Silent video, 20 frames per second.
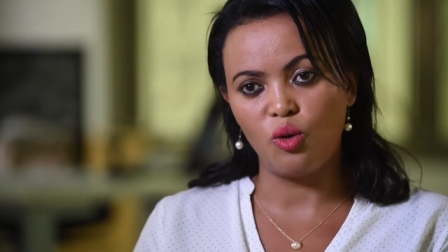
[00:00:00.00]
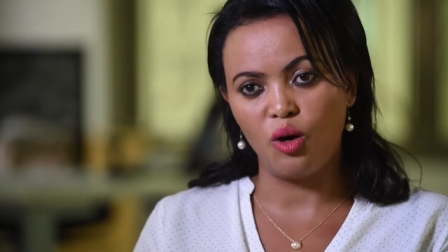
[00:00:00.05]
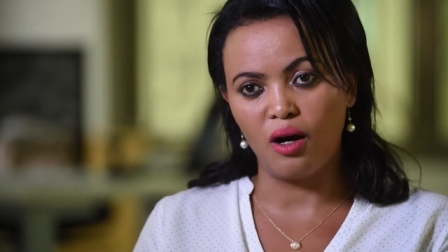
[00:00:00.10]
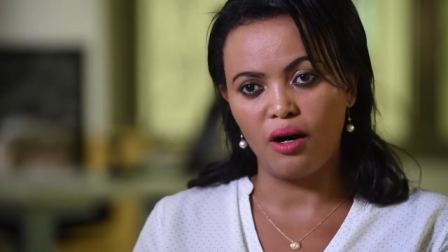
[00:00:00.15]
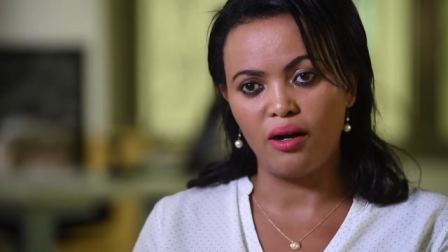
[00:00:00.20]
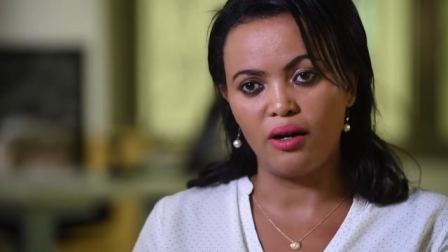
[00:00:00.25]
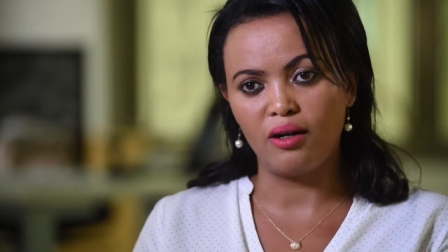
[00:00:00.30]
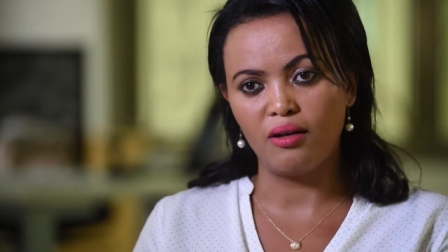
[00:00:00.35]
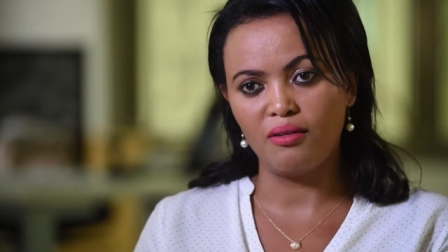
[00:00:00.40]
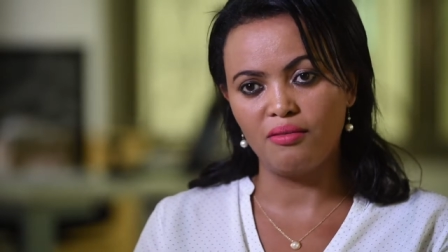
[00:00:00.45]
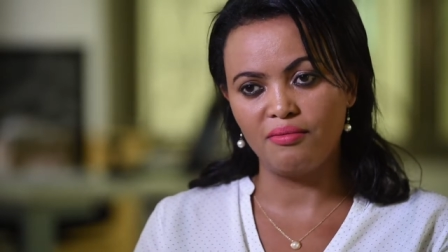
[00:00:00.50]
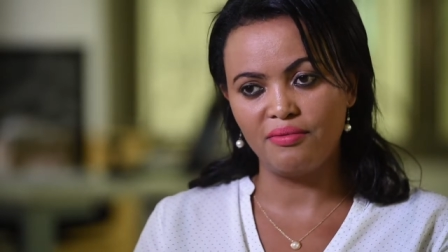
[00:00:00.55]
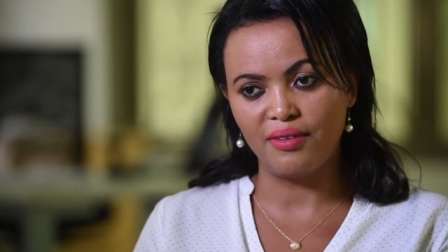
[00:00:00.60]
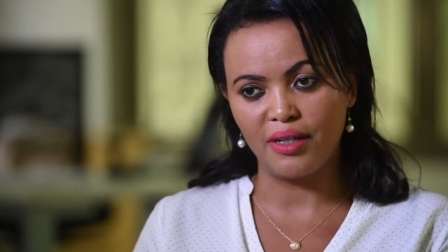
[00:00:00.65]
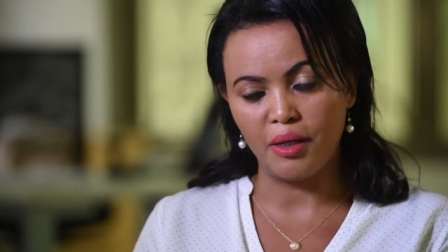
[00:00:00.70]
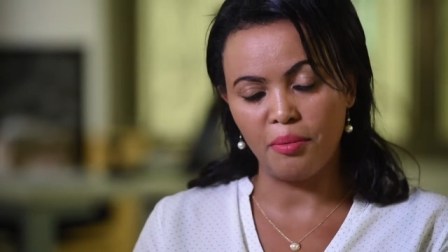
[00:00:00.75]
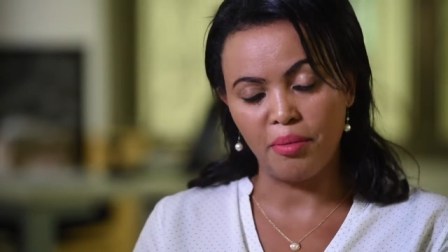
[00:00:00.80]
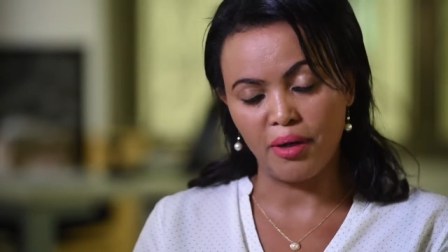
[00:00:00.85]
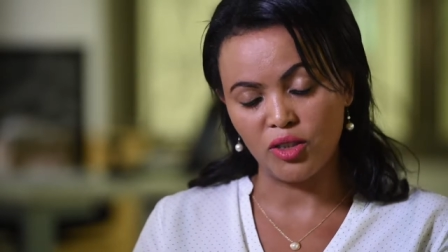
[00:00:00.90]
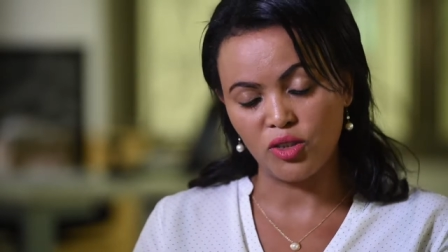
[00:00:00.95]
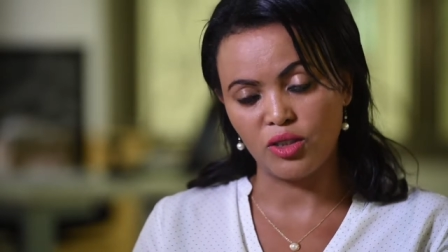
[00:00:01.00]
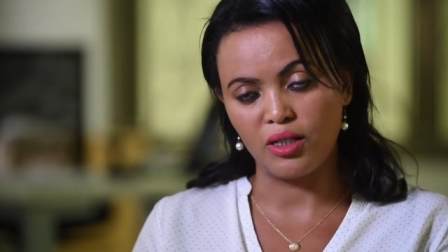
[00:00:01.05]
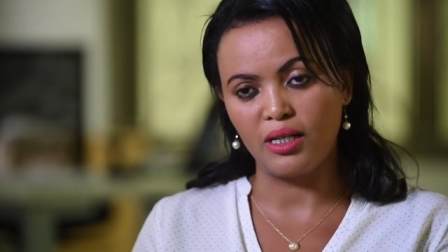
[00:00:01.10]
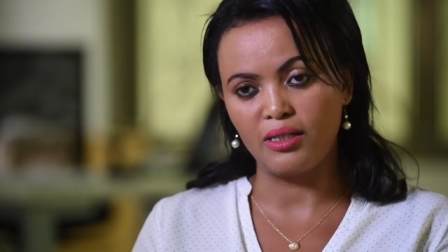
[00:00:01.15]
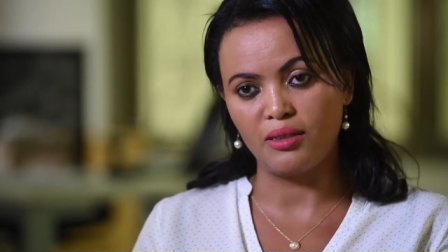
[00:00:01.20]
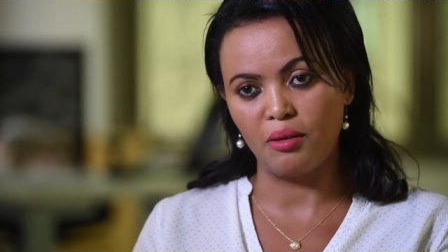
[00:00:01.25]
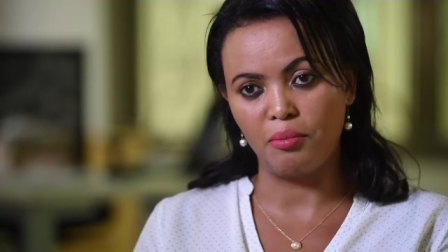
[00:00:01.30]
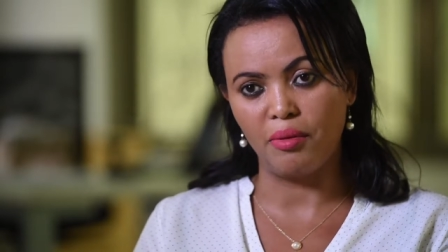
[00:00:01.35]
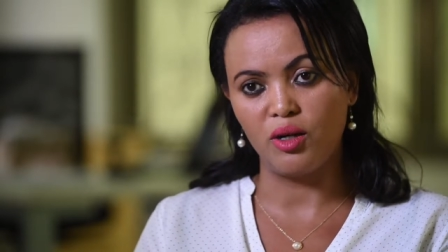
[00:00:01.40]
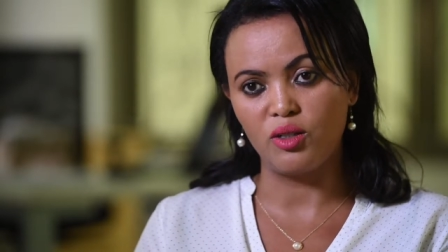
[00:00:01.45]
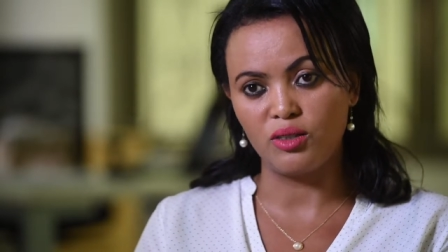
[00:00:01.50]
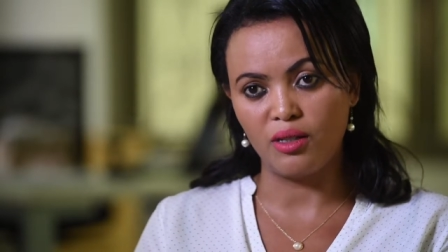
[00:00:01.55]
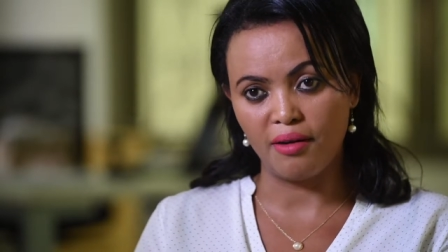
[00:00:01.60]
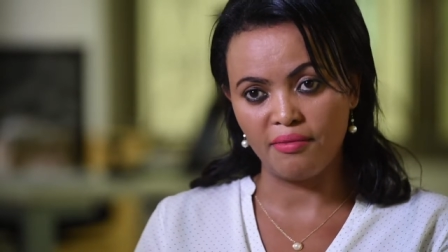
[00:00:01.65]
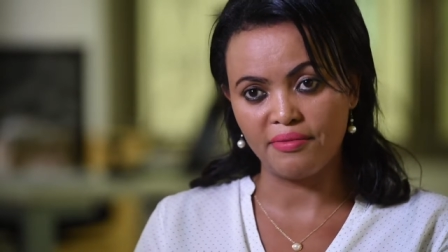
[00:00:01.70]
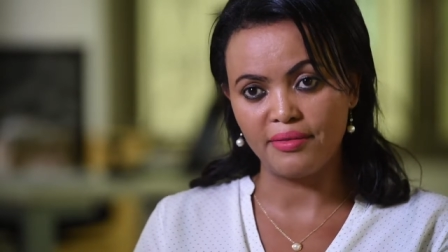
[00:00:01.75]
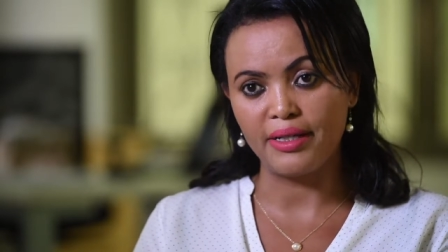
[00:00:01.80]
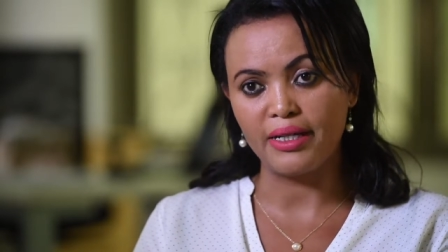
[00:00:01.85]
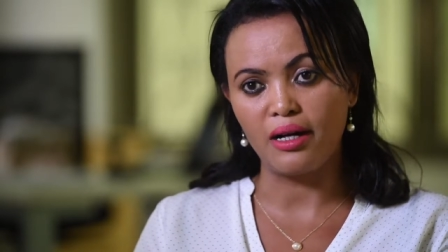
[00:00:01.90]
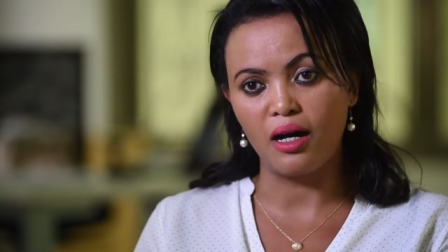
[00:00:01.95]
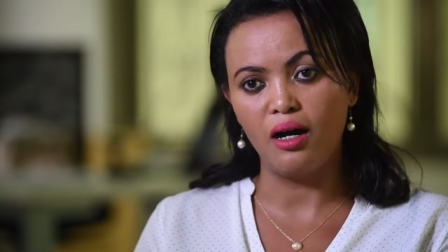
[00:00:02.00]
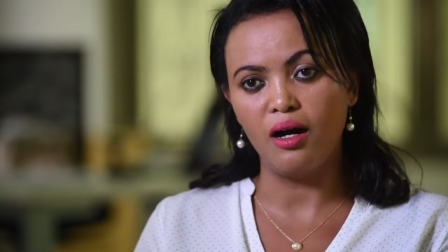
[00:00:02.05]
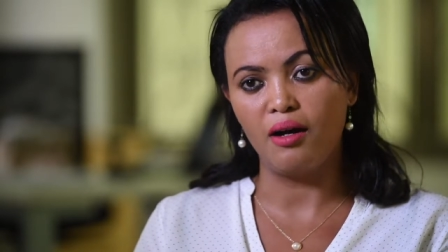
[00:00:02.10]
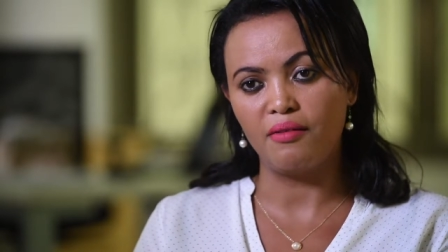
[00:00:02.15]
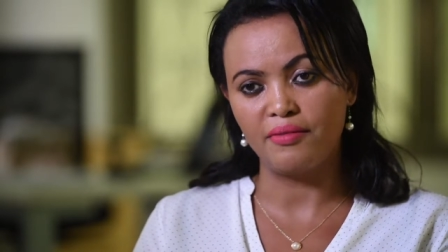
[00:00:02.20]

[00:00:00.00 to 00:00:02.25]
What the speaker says: who are very passionate about Africa,